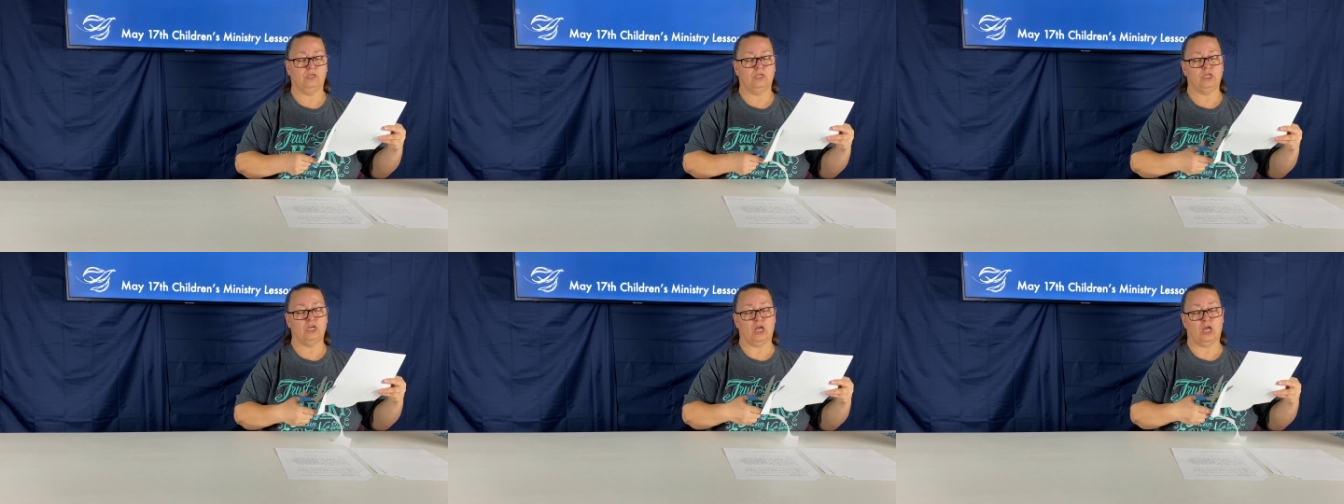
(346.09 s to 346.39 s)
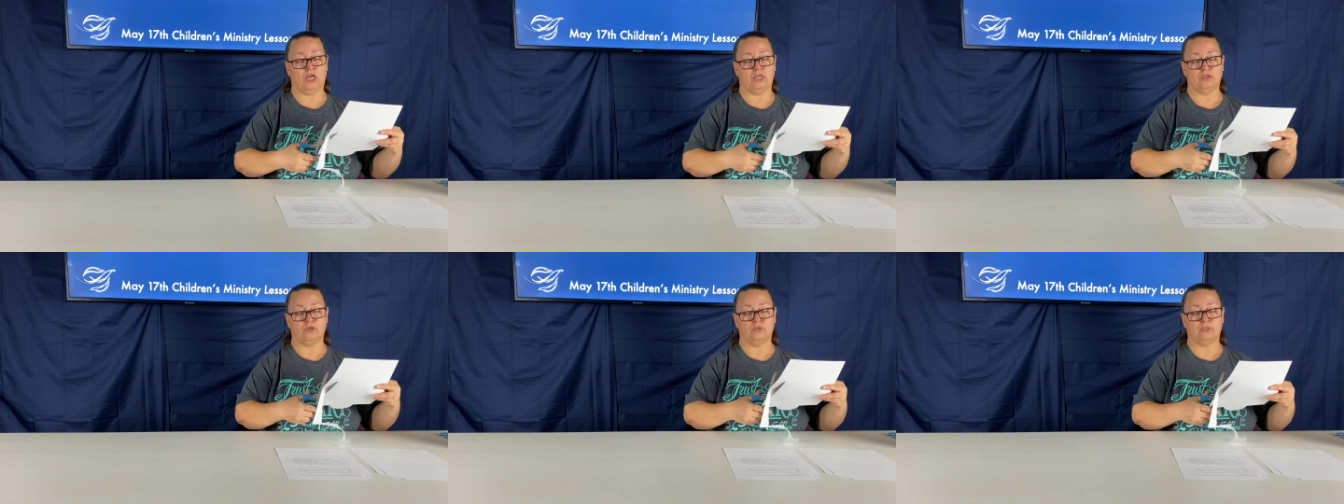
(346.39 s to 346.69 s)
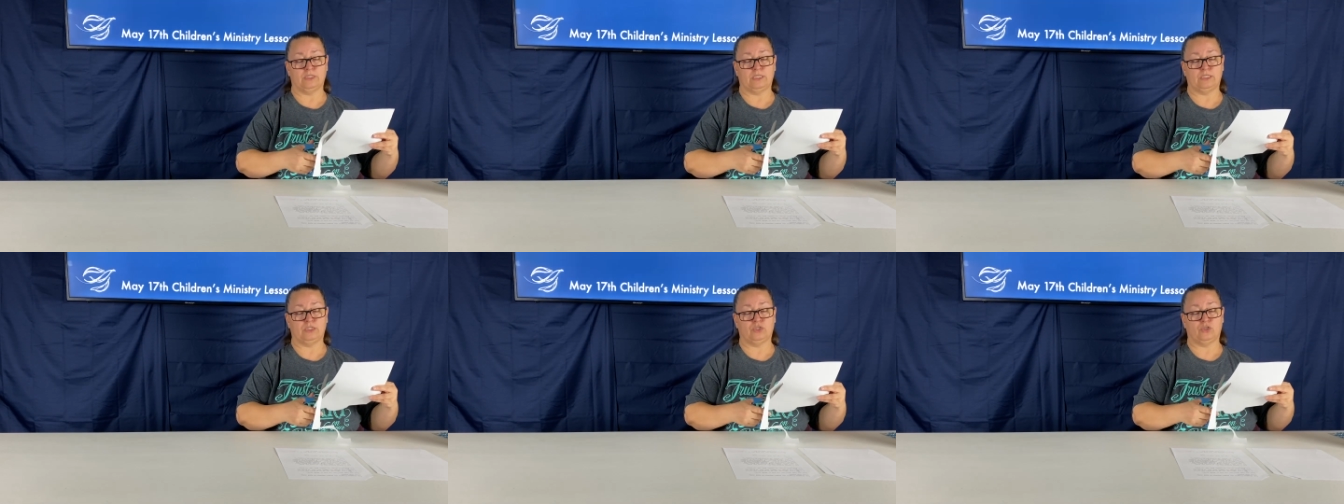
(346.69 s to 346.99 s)
not your
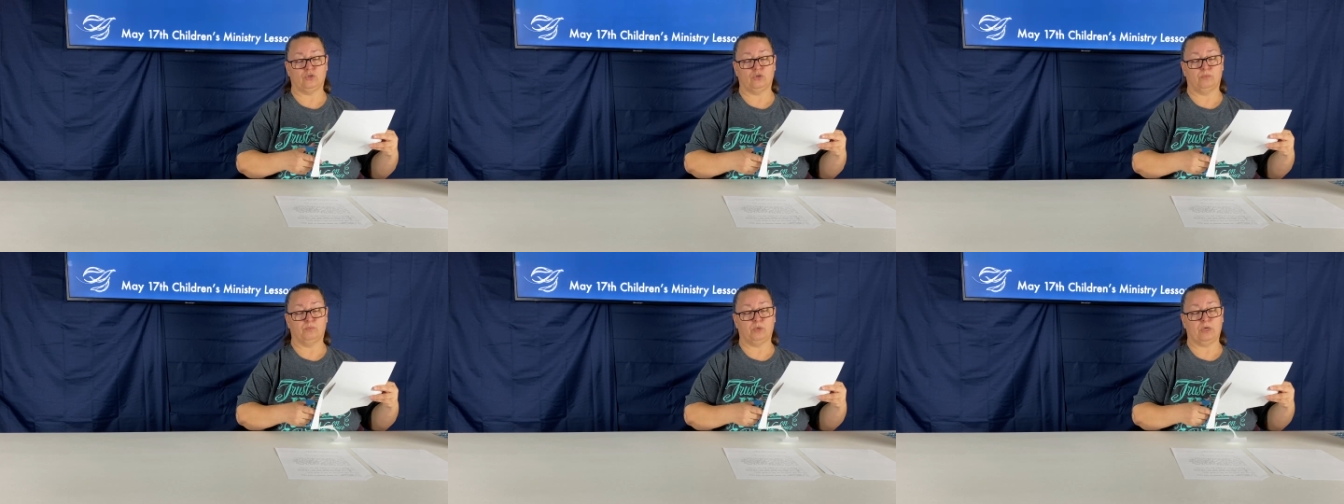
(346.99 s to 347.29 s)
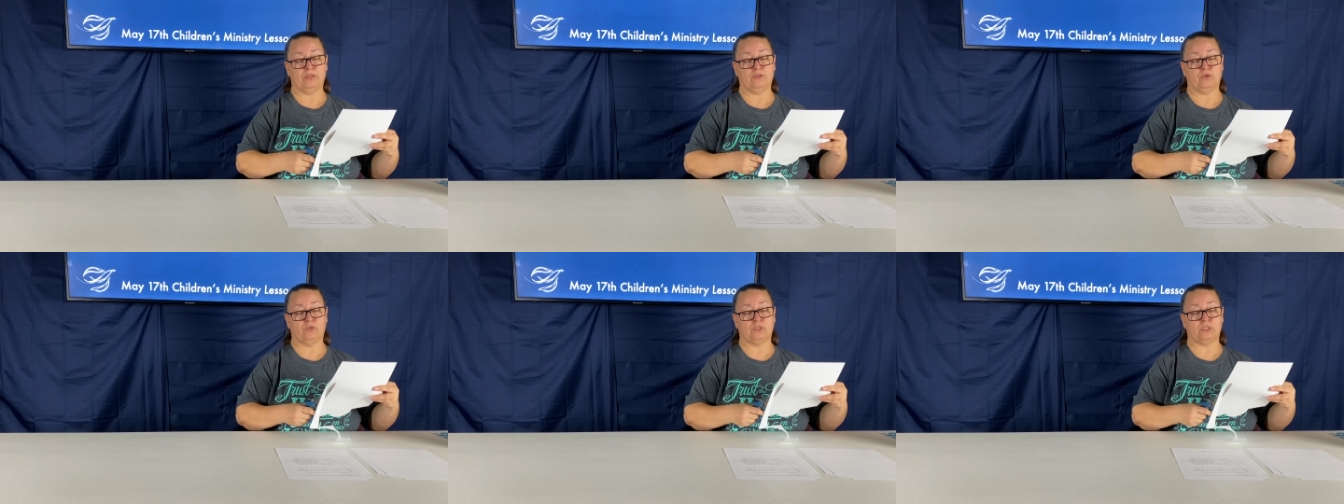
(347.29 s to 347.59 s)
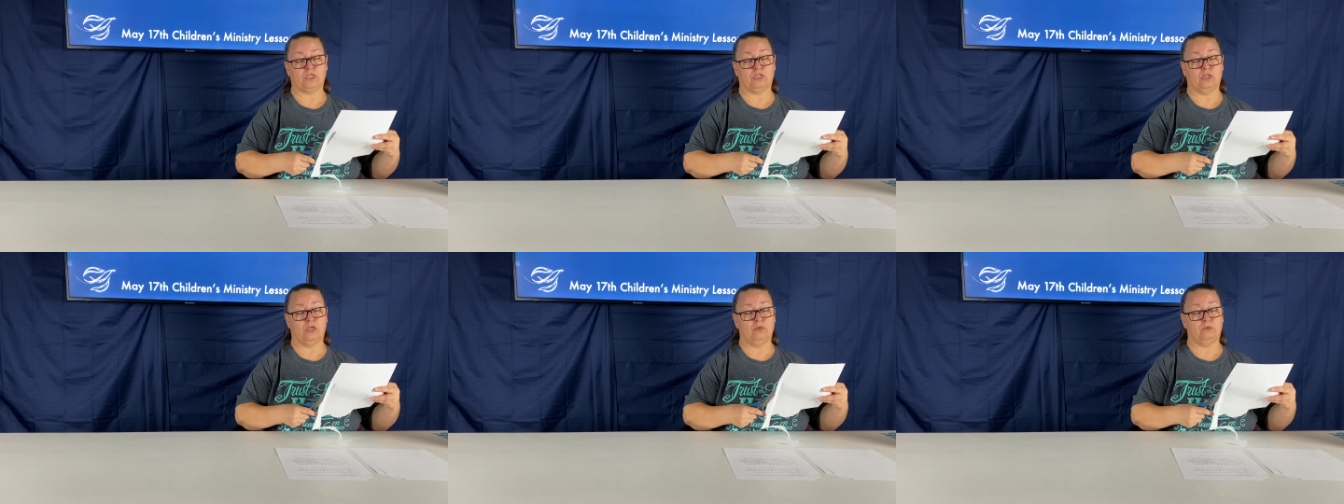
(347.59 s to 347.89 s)
sister or brother's
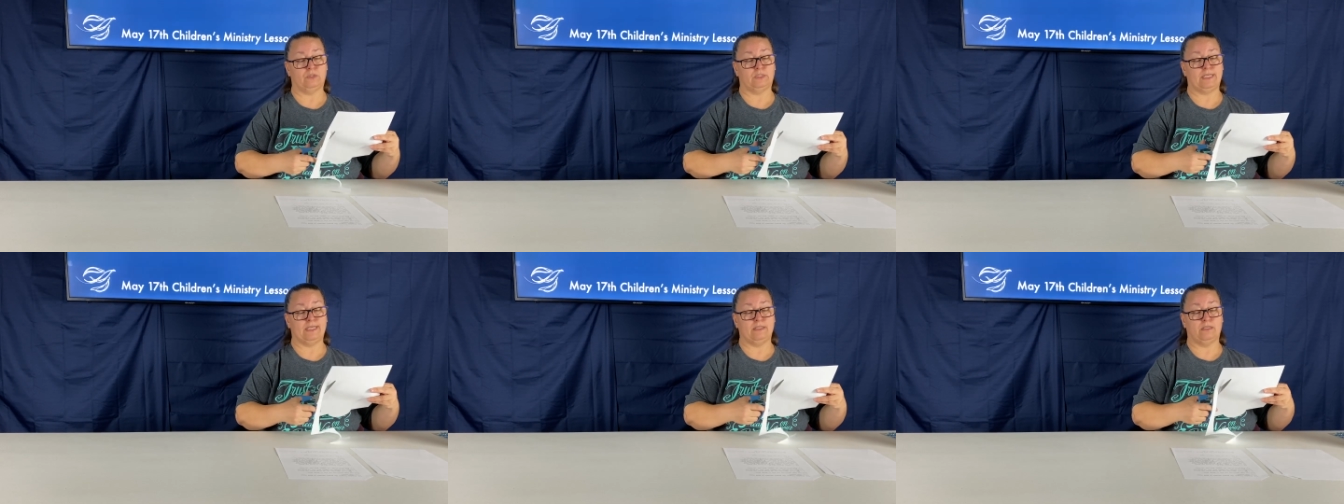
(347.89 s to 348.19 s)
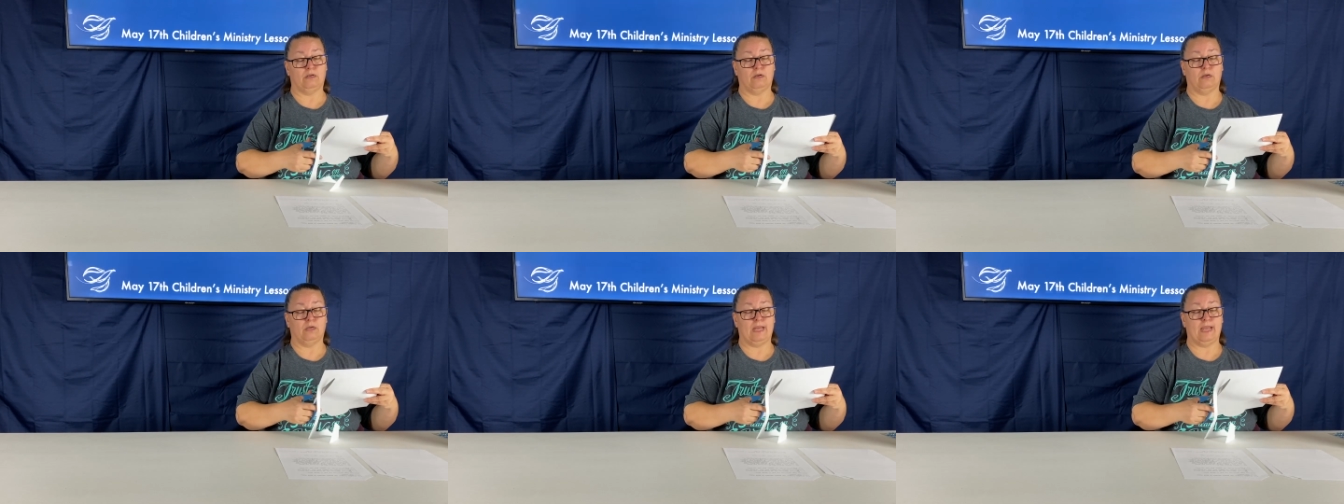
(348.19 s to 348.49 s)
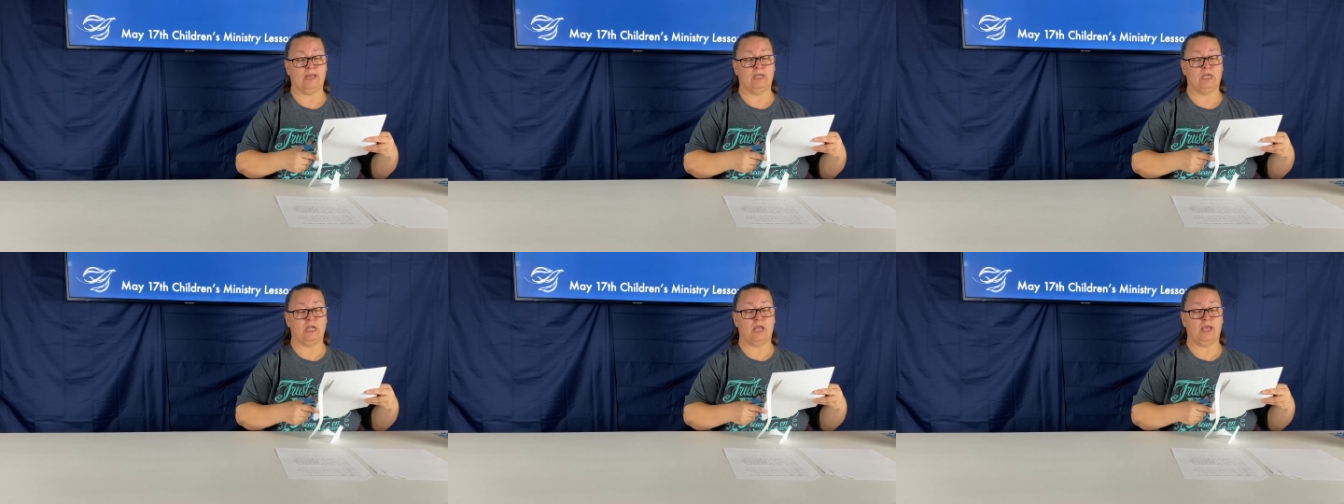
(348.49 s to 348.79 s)
clothes either,
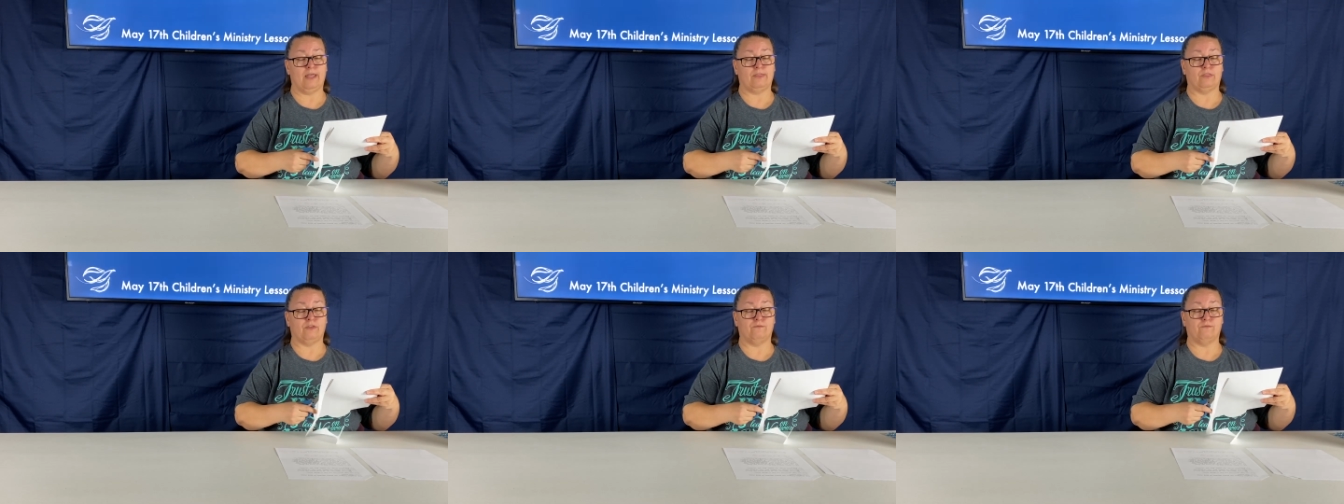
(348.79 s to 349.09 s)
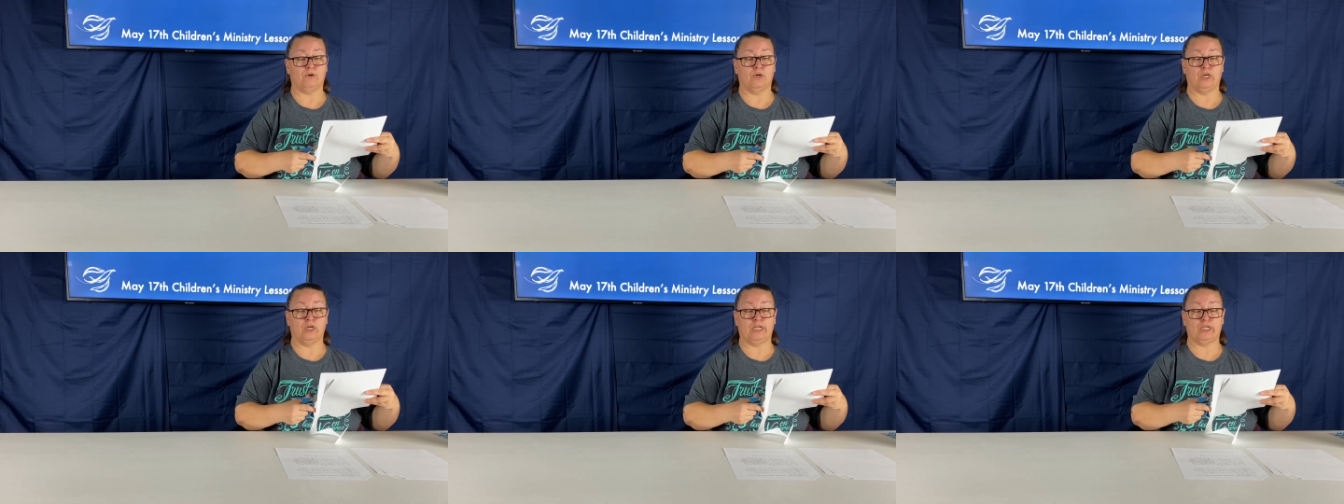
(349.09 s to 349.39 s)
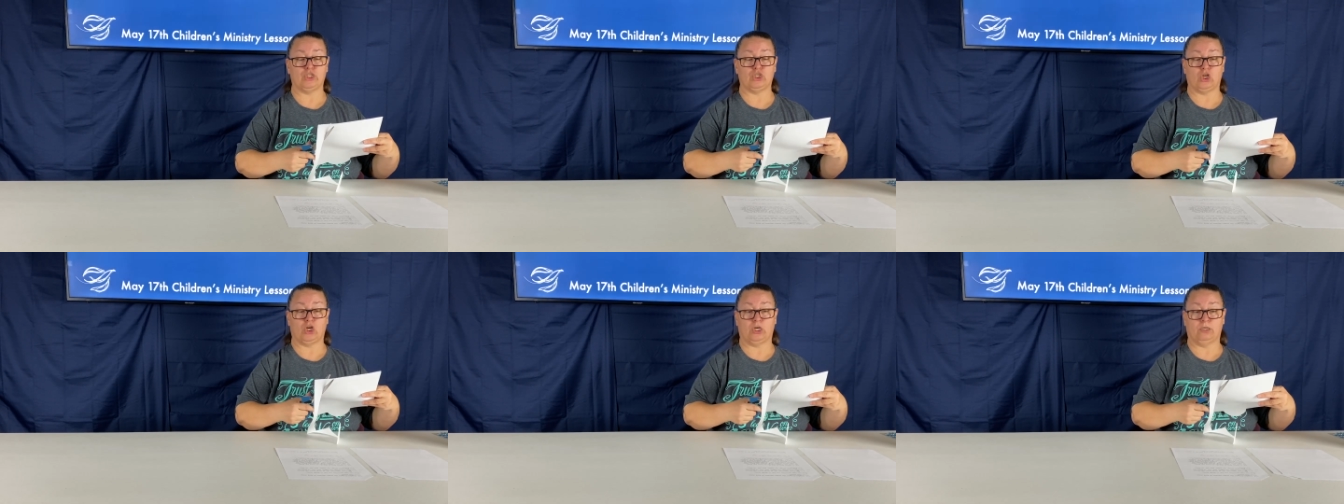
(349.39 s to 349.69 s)
and not the
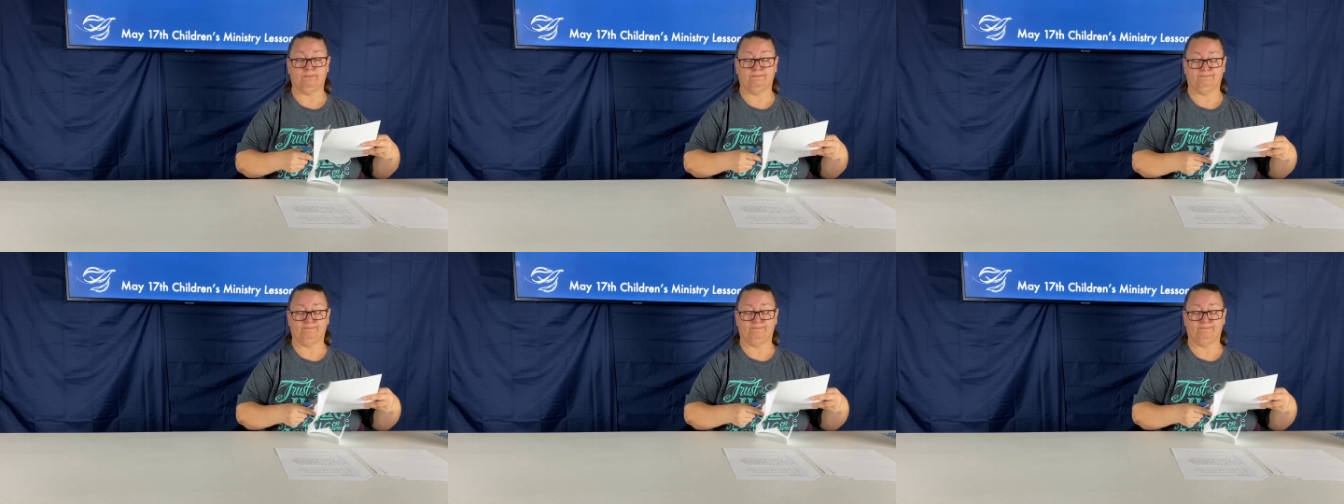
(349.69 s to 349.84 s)
furniture.